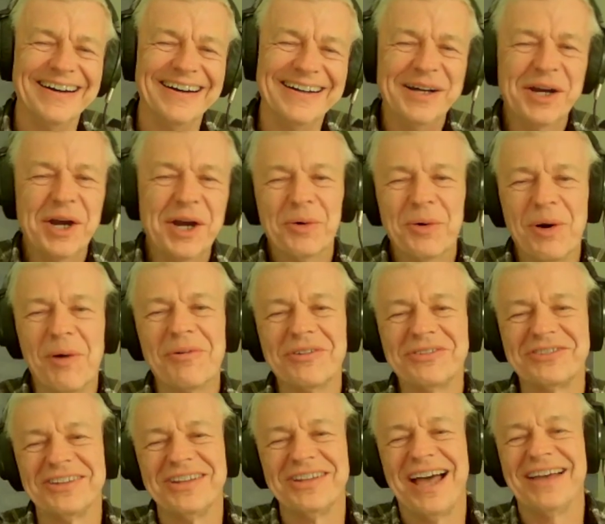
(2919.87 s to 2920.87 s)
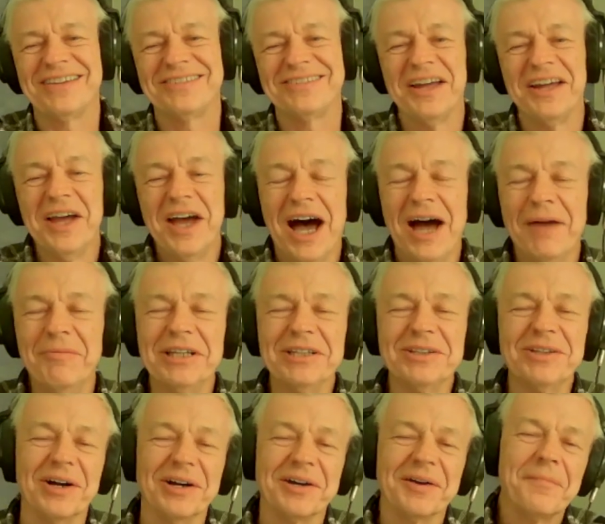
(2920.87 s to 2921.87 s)
when was the last? I mean,
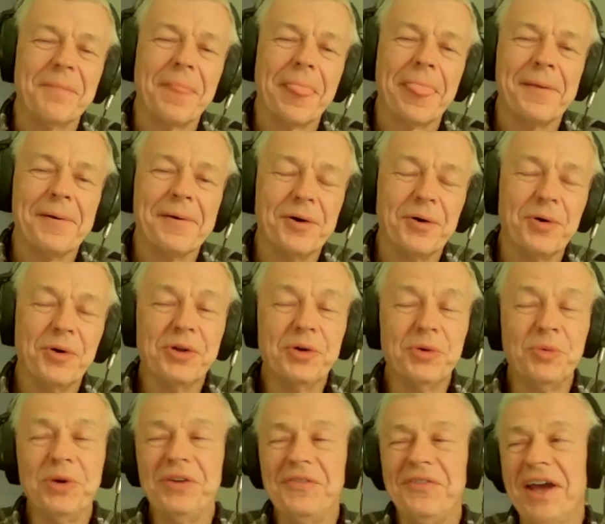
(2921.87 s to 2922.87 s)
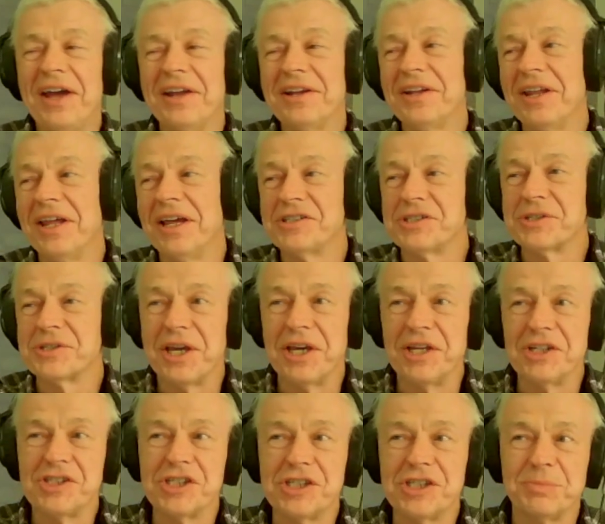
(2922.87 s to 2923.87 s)
look, we've had an
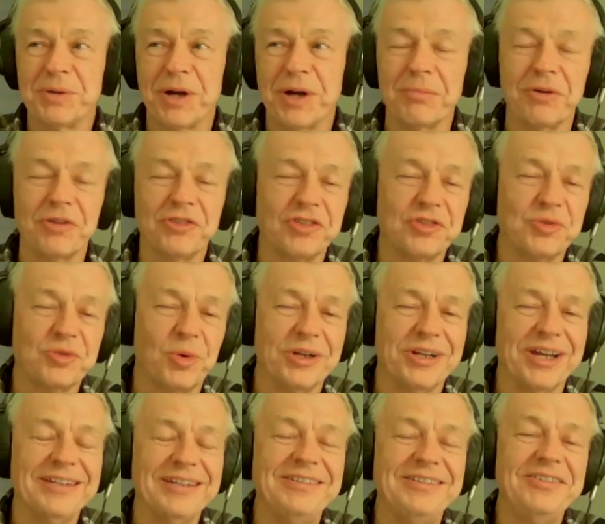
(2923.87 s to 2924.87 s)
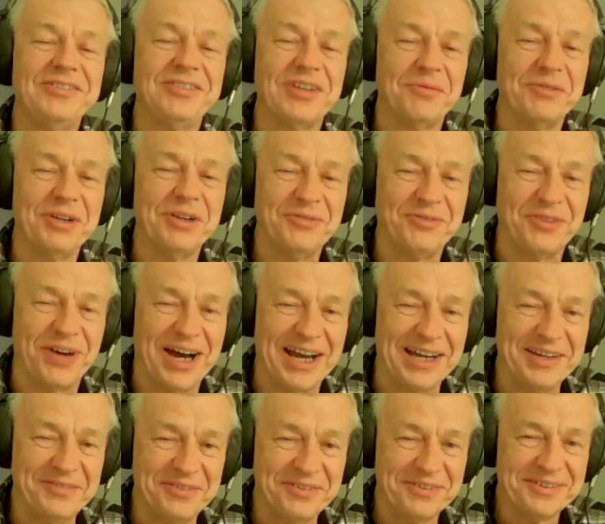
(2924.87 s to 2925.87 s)
education department since what,
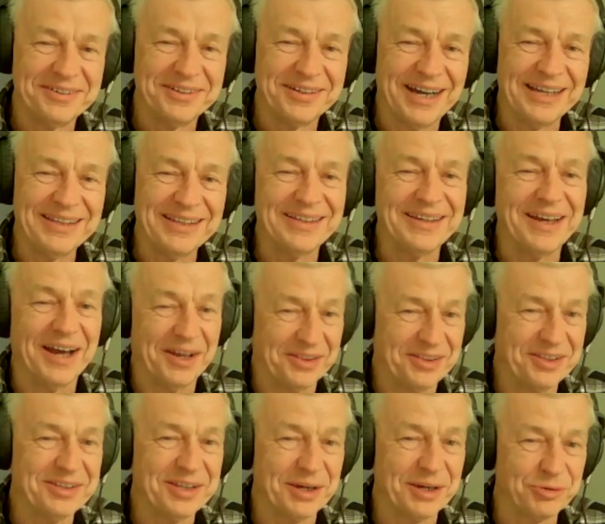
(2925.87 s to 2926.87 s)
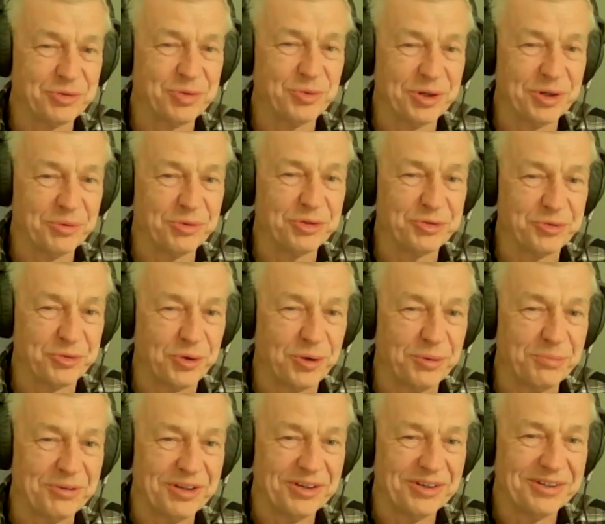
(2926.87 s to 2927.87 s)
1975? I think that was when it was
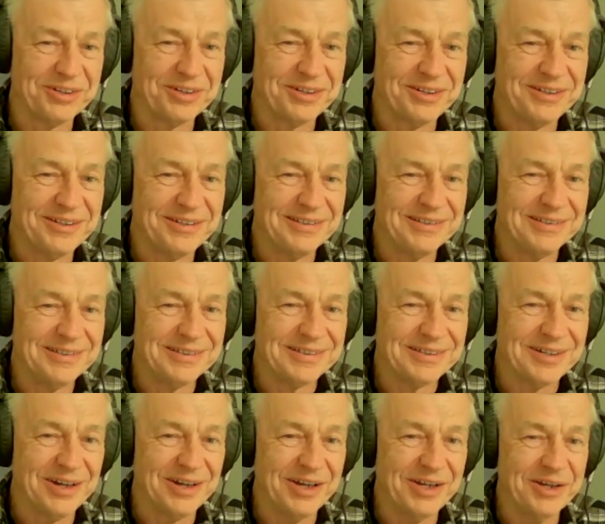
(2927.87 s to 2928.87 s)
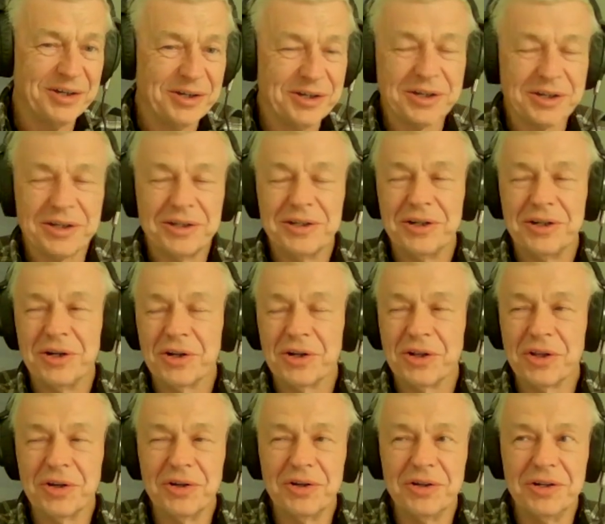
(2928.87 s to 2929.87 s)
formed. All right,
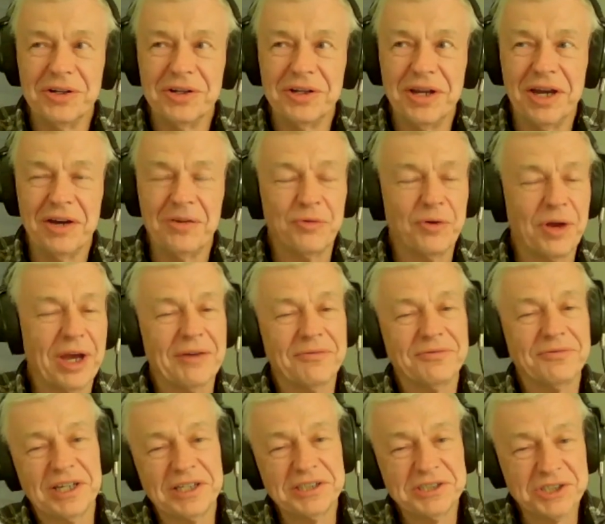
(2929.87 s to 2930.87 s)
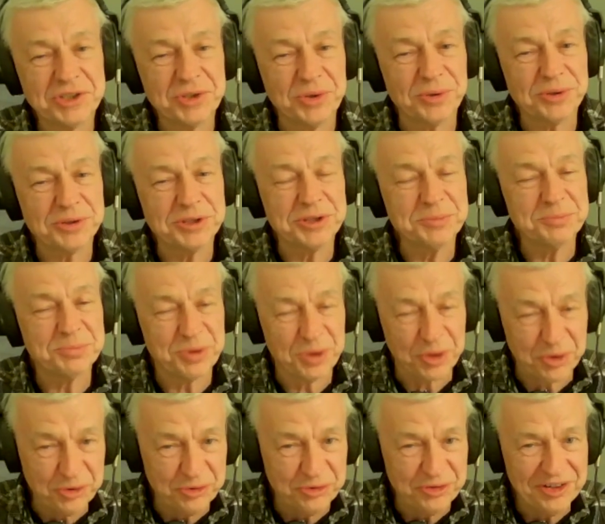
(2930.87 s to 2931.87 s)
have test scores
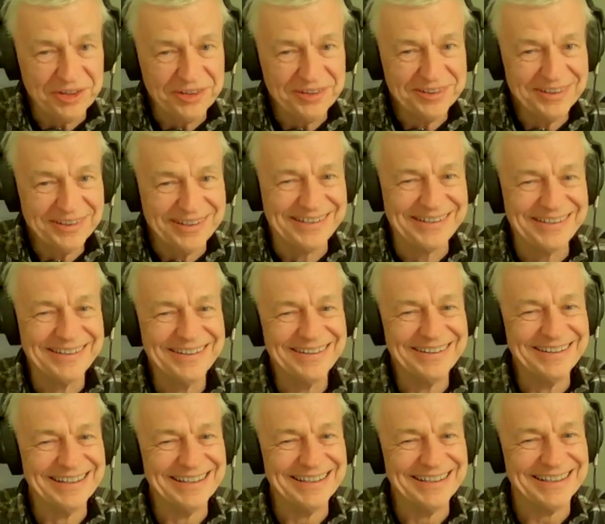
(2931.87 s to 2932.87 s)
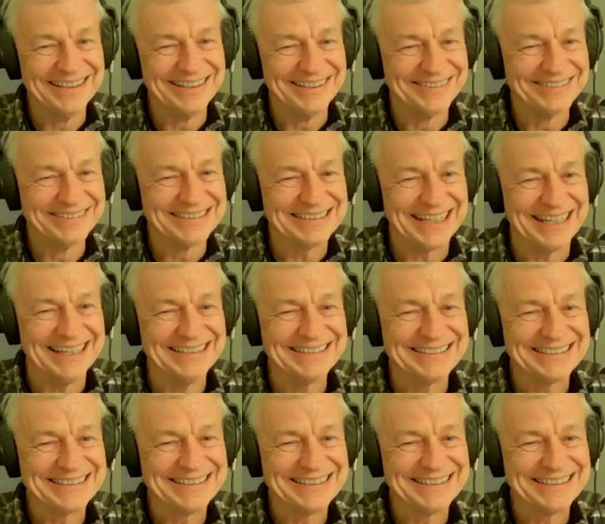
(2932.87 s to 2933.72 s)
improved in the years since?